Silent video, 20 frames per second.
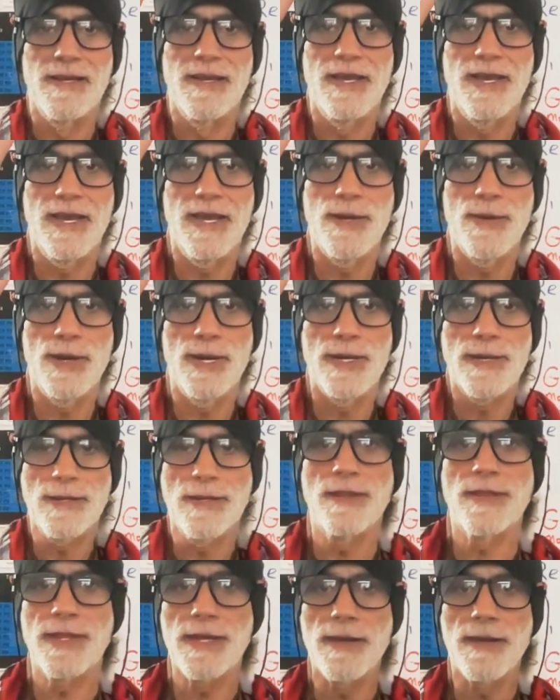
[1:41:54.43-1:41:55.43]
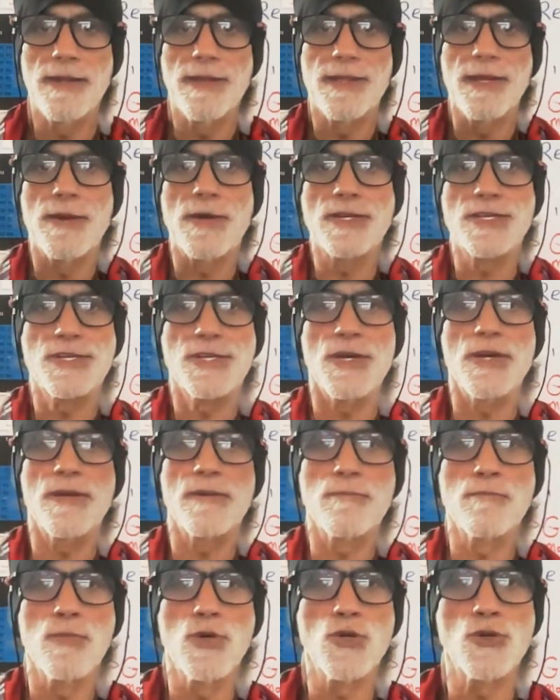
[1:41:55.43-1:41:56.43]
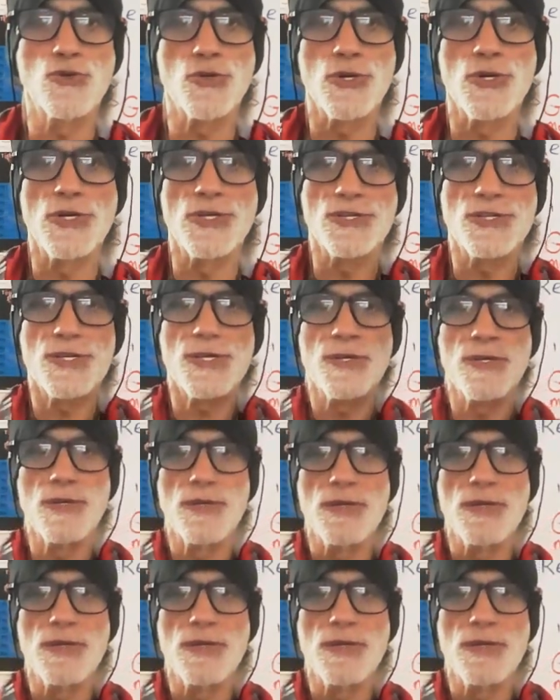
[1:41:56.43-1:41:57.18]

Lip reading: Anyway, there are certain mudras.